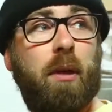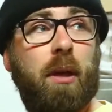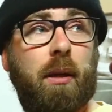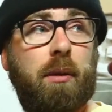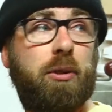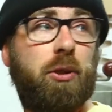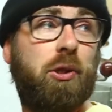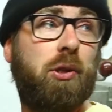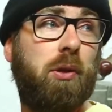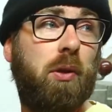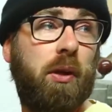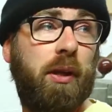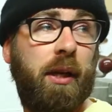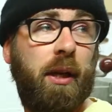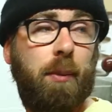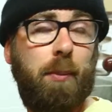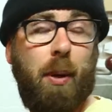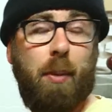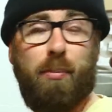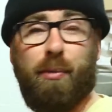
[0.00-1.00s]
Just
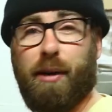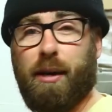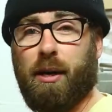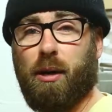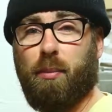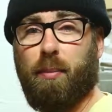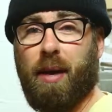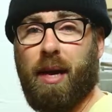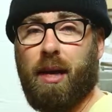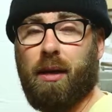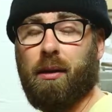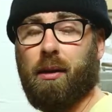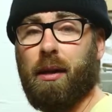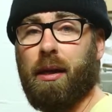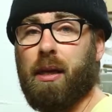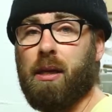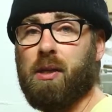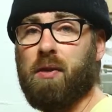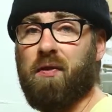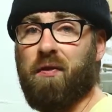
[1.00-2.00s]
looking at my breaker panel,
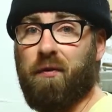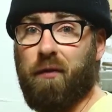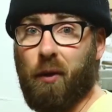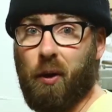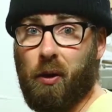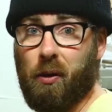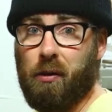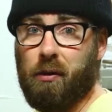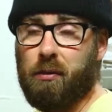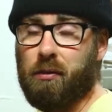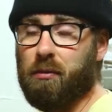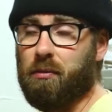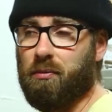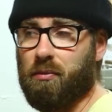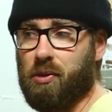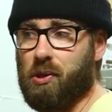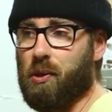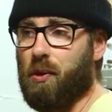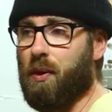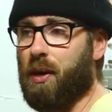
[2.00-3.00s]
it's full,
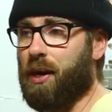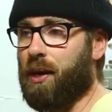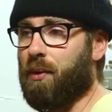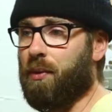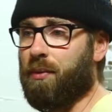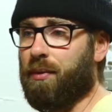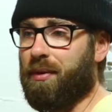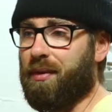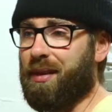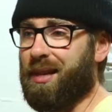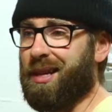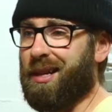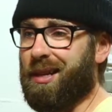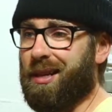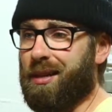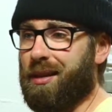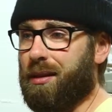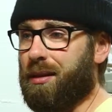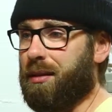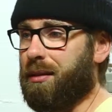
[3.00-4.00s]
so I don't think
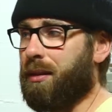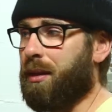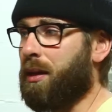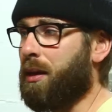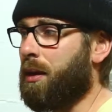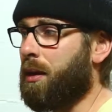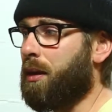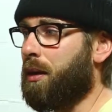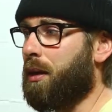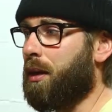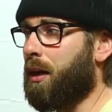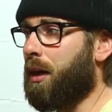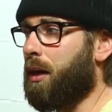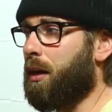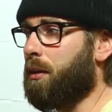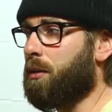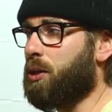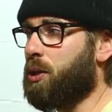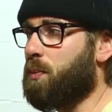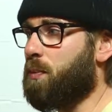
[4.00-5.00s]

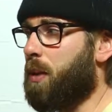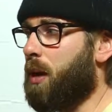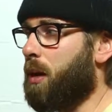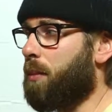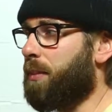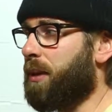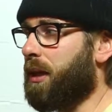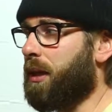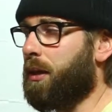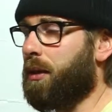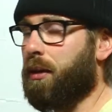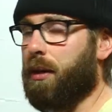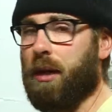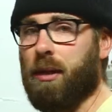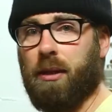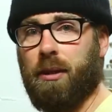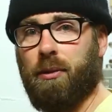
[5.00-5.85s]
just popping in any